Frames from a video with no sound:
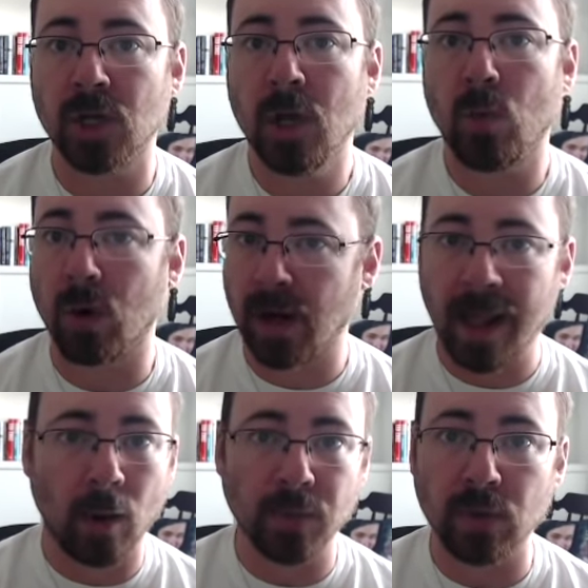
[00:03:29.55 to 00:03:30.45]
We're going to
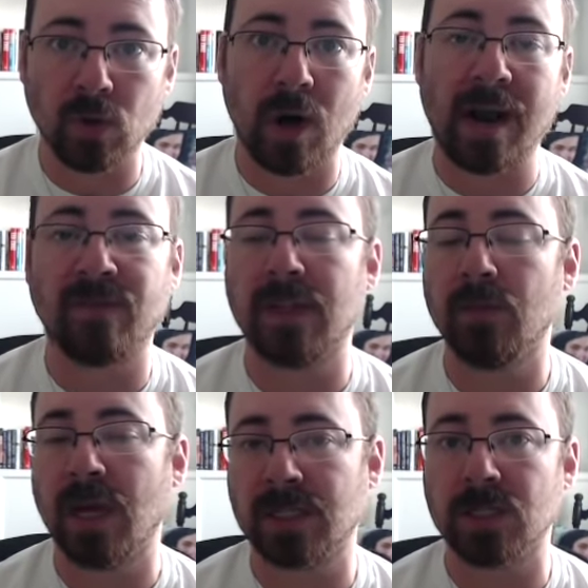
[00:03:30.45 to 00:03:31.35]
help you crafting
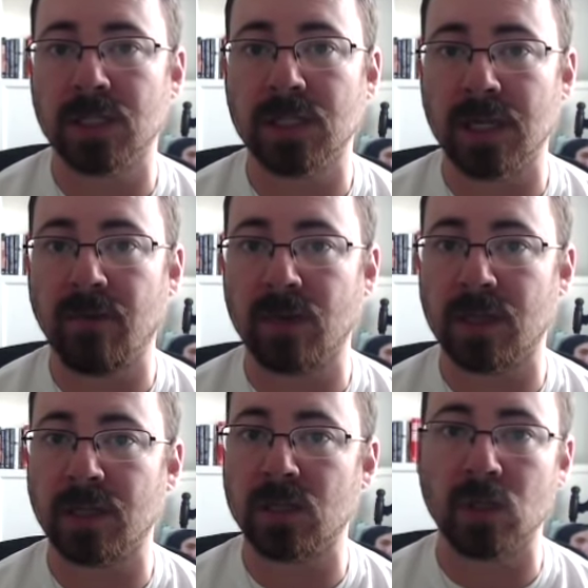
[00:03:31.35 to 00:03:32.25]
messages and
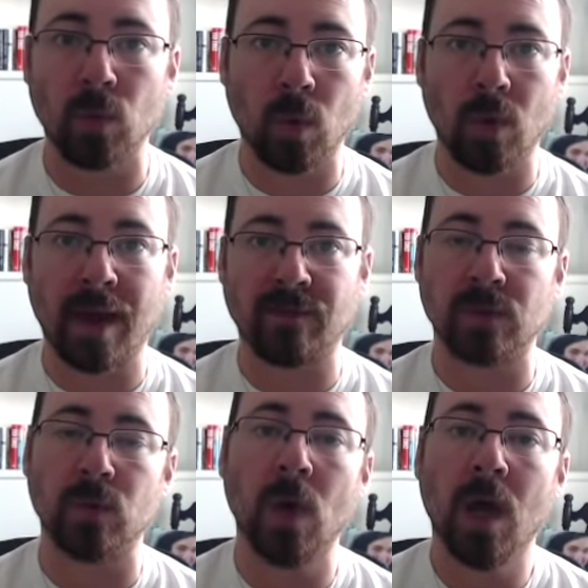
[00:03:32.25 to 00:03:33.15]
everything, so you won't have
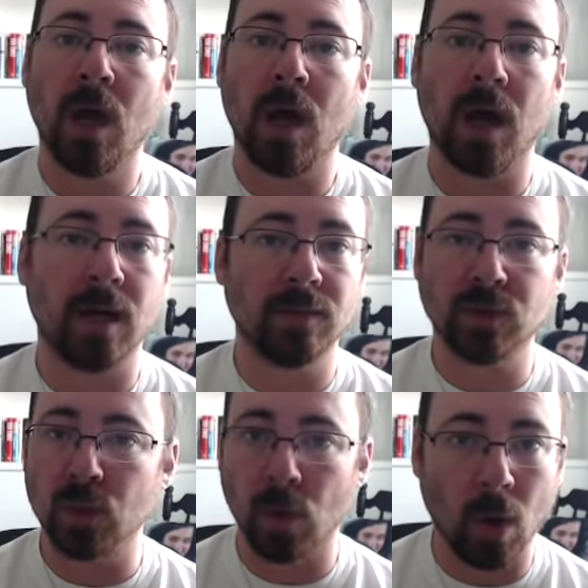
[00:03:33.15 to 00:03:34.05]
to
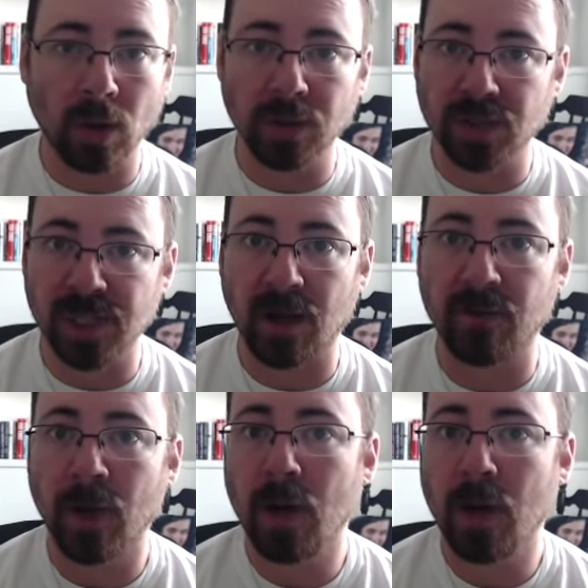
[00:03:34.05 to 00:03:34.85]
do it all yourself.